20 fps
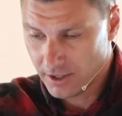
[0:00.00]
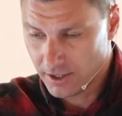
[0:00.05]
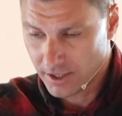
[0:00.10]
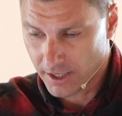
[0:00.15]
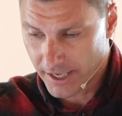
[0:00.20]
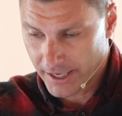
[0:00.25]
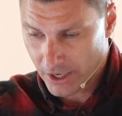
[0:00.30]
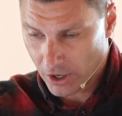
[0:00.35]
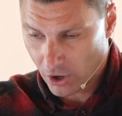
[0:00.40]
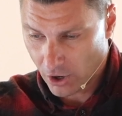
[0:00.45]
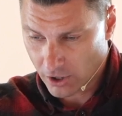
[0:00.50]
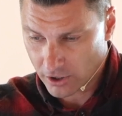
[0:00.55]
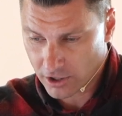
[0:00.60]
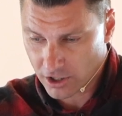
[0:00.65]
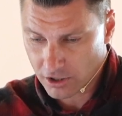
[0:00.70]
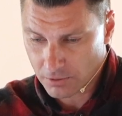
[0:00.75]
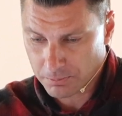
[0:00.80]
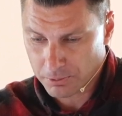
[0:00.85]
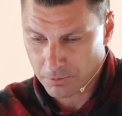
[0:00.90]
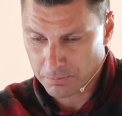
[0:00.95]
and
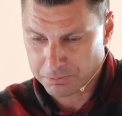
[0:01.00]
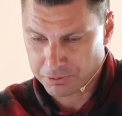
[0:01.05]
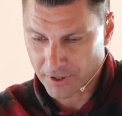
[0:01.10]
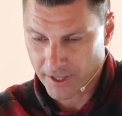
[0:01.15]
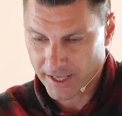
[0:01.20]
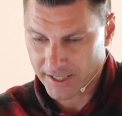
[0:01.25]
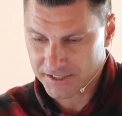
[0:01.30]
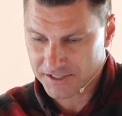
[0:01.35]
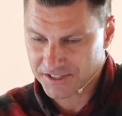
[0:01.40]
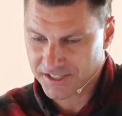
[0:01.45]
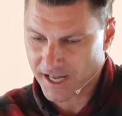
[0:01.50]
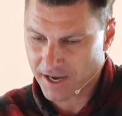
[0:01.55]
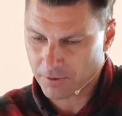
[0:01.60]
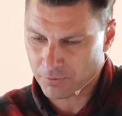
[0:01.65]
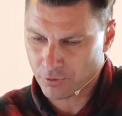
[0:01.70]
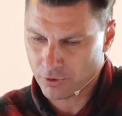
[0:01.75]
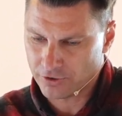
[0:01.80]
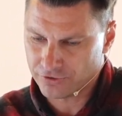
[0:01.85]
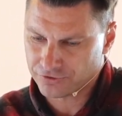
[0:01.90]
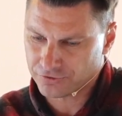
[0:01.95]
honorable plans that
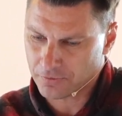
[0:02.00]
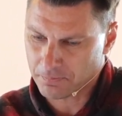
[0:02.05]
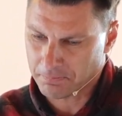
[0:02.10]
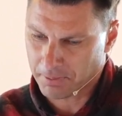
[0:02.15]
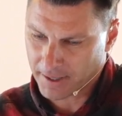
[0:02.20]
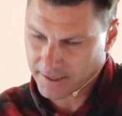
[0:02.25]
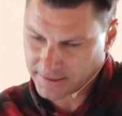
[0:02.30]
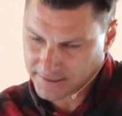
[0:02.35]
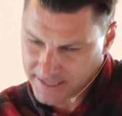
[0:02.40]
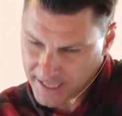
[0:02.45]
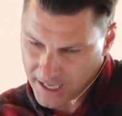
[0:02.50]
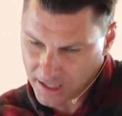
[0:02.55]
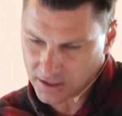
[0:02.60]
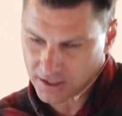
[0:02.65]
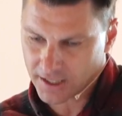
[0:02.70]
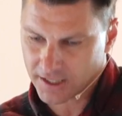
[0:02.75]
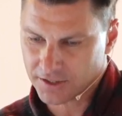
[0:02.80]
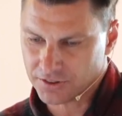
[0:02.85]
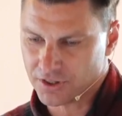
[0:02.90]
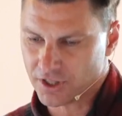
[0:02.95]
was by
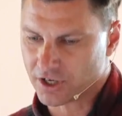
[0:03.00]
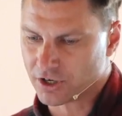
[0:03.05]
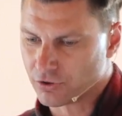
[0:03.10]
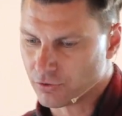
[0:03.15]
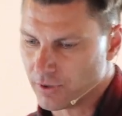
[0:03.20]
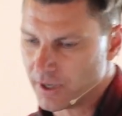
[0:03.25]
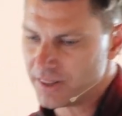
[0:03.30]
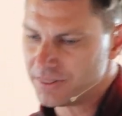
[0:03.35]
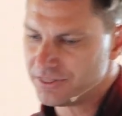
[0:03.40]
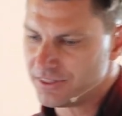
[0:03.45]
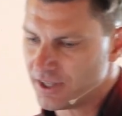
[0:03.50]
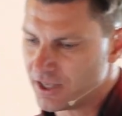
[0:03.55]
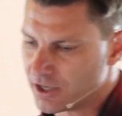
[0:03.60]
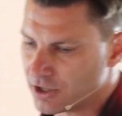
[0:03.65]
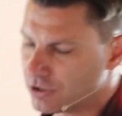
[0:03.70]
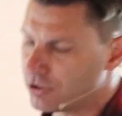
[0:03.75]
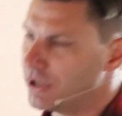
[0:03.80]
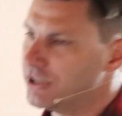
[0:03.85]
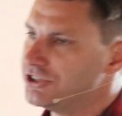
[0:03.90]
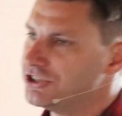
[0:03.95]
telling the Corinthian
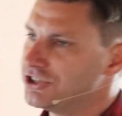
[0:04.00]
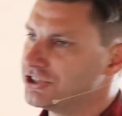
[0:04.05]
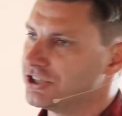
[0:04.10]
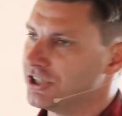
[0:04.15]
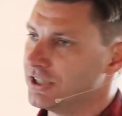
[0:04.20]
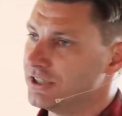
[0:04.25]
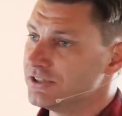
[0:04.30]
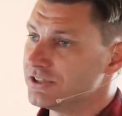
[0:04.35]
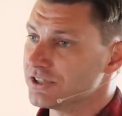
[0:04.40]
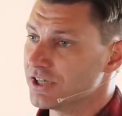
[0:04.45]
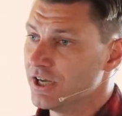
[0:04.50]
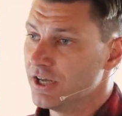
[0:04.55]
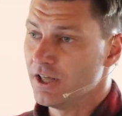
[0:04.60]
Christians